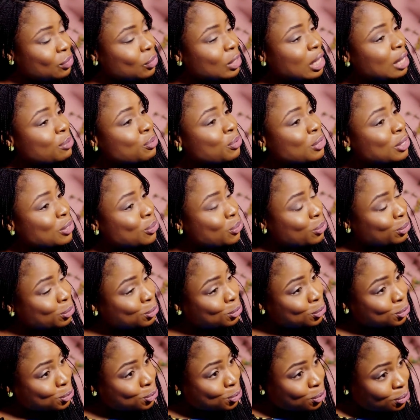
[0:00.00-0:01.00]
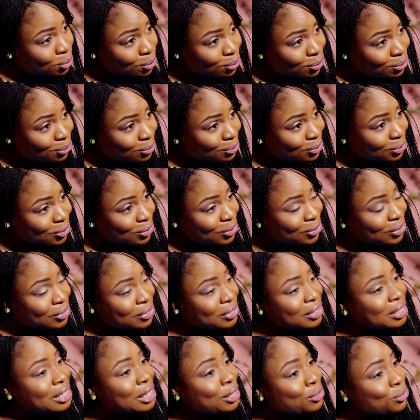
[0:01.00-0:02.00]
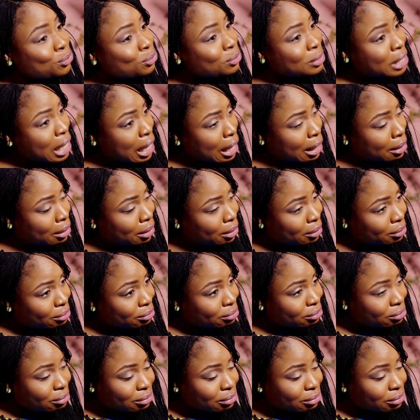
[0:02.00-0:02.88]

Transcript: Then we go to school. They do their